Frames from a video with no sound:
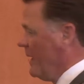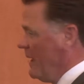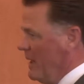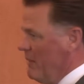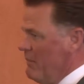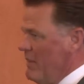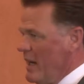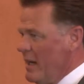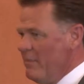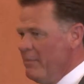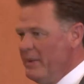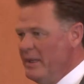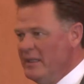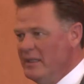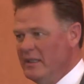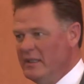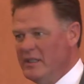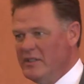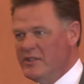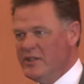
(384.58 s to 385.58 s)
And my
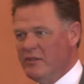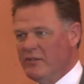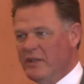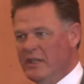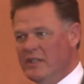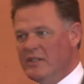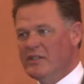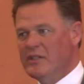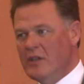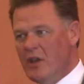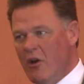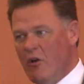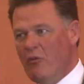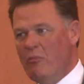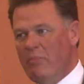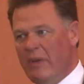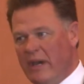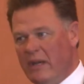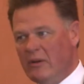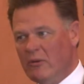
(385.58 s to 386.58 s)
opinion is there is no
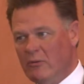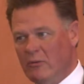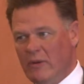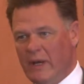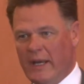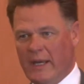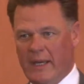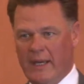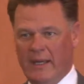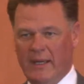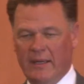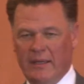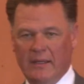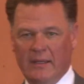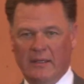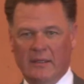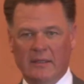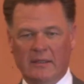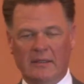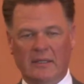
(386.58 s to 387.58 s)
better way
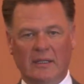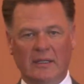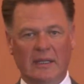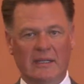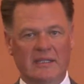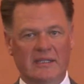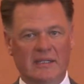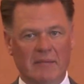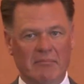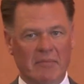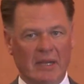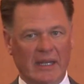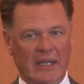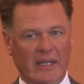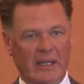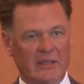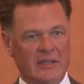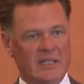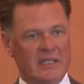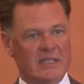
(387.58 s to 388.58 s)
to let somebody
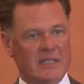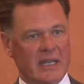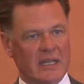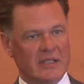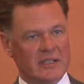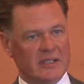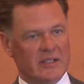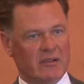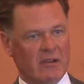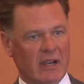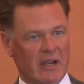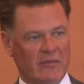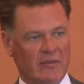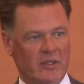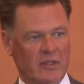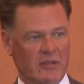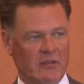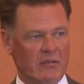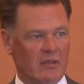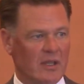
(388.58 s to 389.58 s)
else test drive
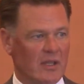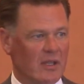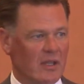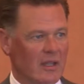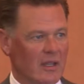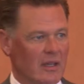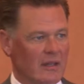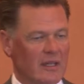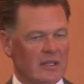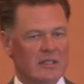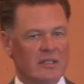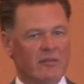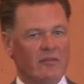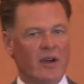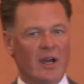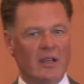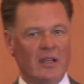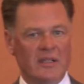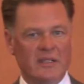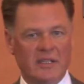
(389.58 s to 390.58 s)
you than to
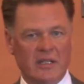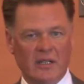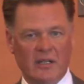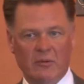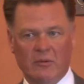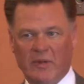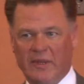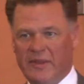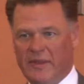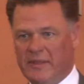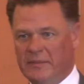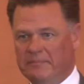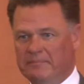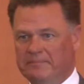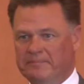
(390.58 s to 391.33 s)
volunteer with them.